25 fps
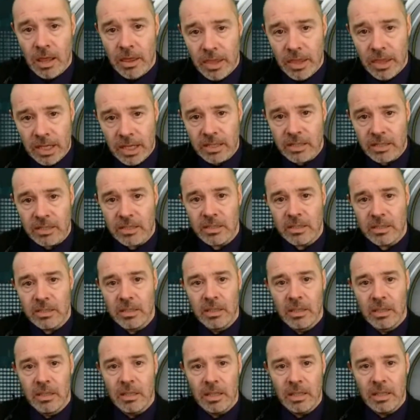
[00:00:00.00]
This
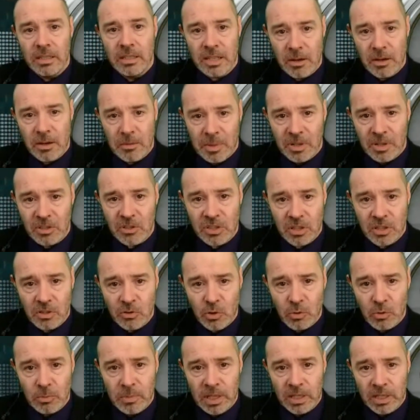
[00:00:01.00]
is how much
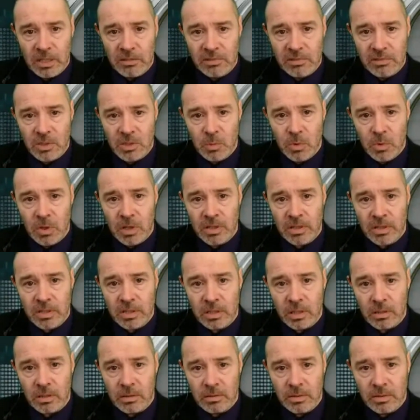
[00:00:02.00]
social media is worth to you.